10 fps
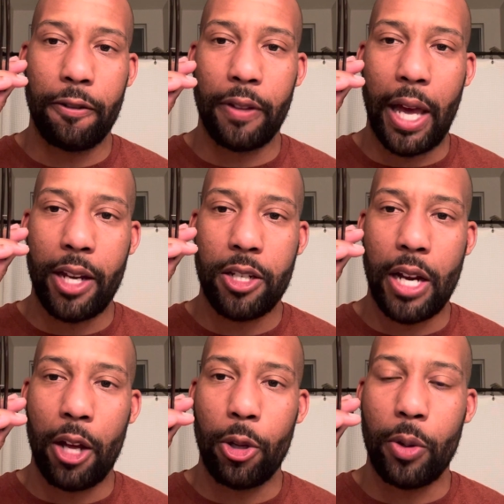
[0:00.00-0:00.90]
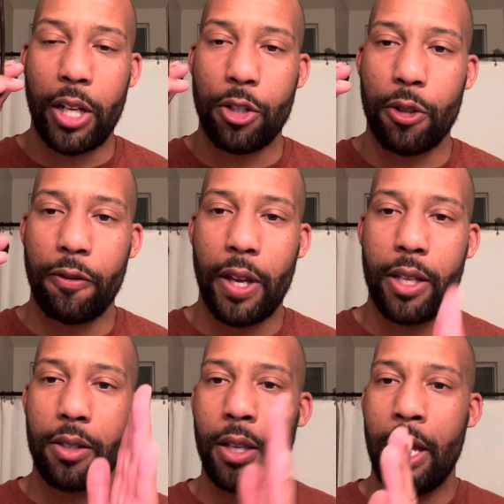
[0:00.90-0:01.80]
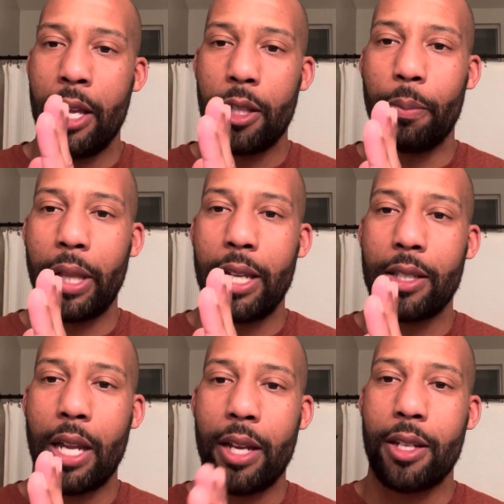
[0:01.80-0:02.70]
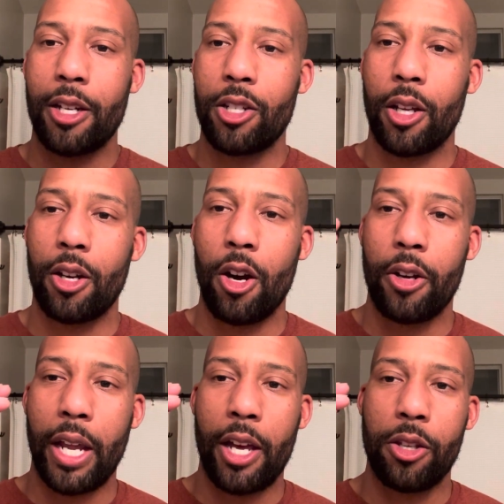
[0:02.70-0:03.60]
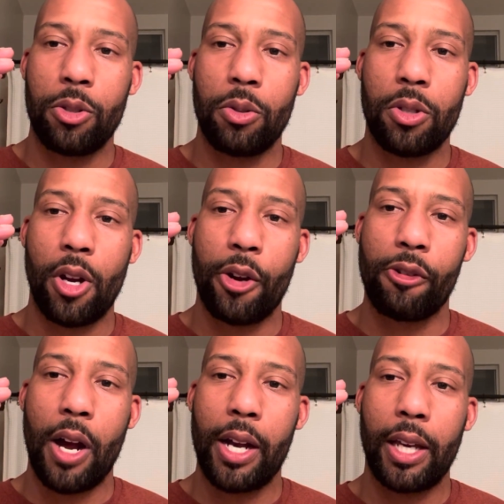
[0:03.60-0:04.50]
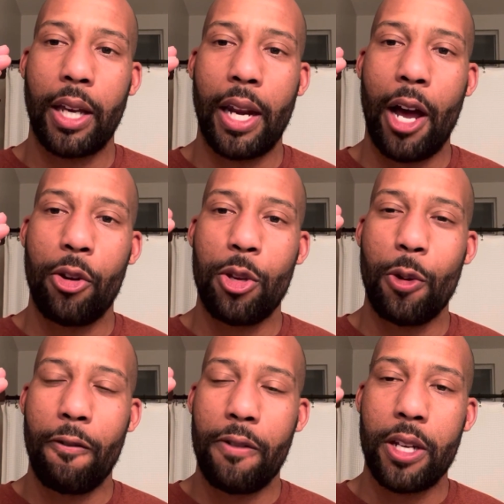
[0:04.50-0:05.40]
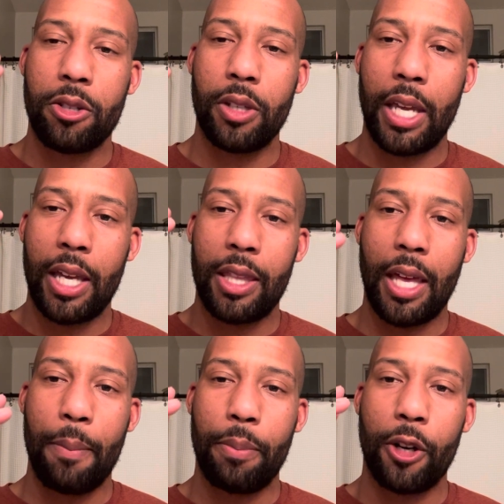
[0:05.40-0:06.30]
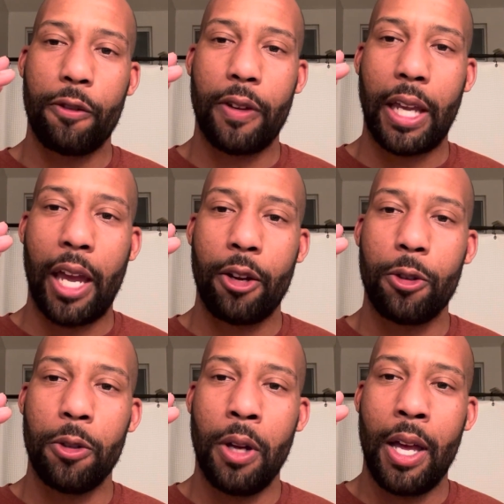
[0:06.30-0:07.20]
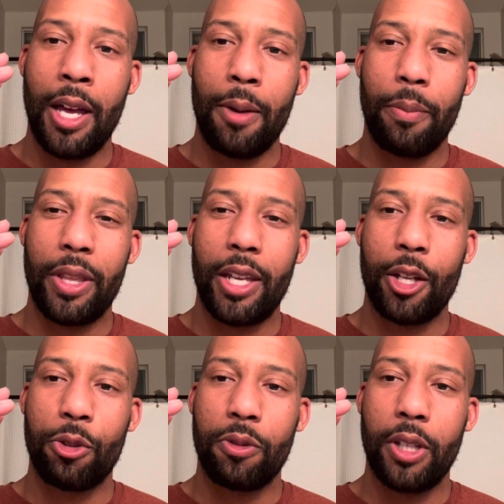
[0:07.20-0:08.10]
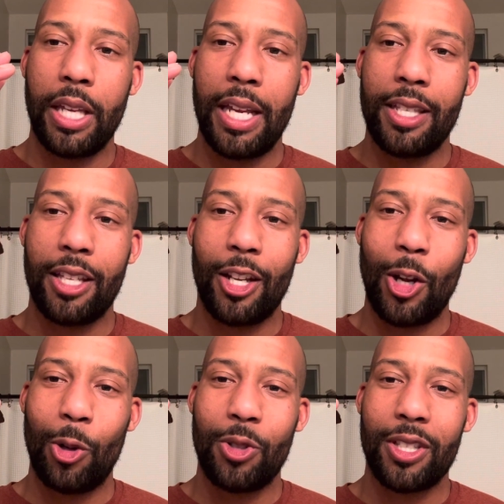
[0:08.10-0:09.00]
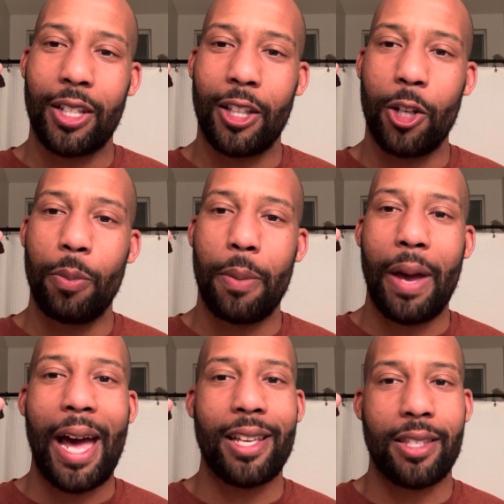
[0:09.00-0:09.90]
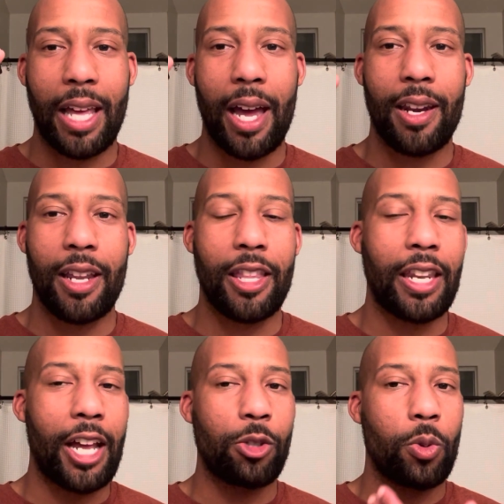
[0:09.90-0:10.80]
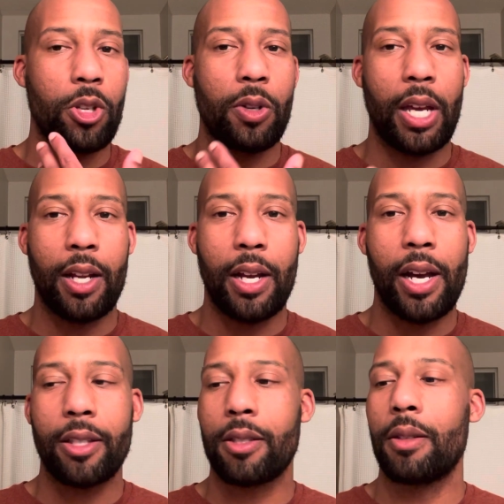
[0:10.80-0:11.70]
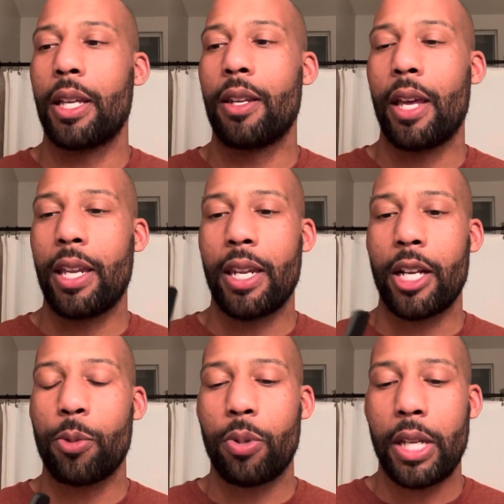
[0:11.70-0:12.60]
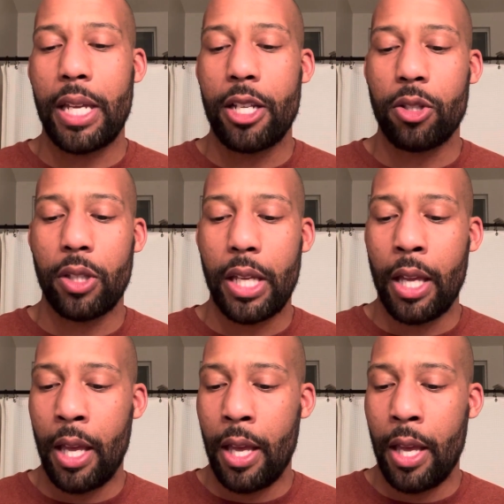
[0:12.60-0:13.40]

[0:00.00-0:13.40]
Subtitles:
flat, shallow against your face, the blade's not touching at all. And as you start rocking it out, you eventually hit that perfect angle, but then it's really easy to go just a little bit past that. And then that's where you get cuts and nicks pretty easily.